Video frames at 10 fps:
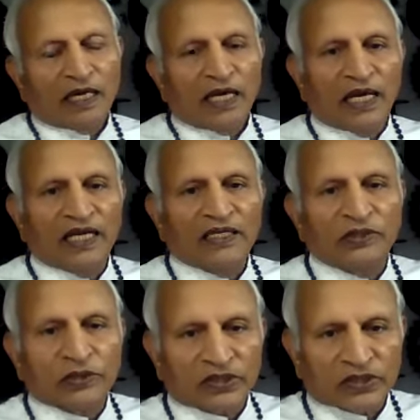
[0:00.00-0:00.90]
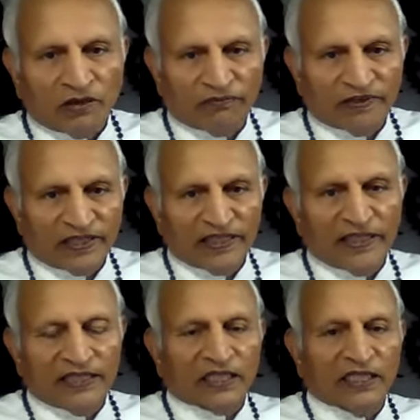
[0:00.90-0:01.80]
And your suffering
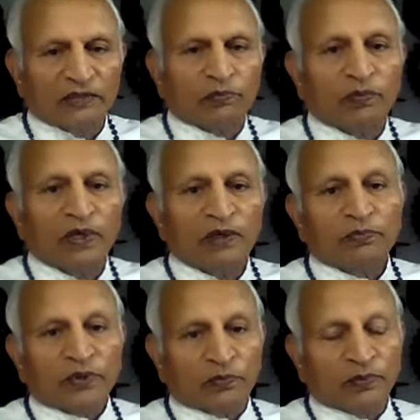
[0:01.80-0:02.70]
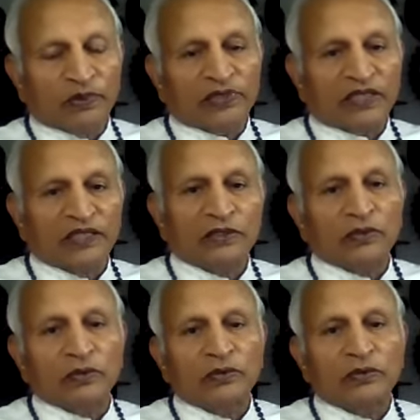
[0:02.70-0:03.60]
is in proportion
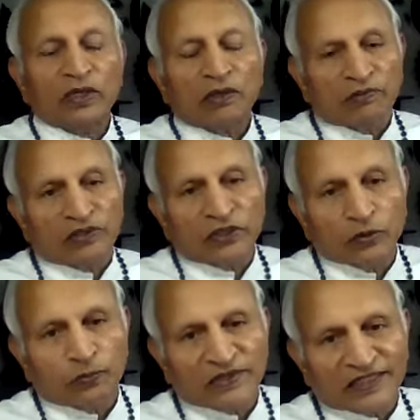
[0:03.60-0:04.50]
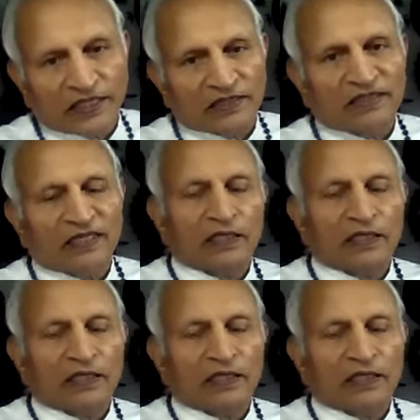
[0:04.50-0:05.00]
to what you possess.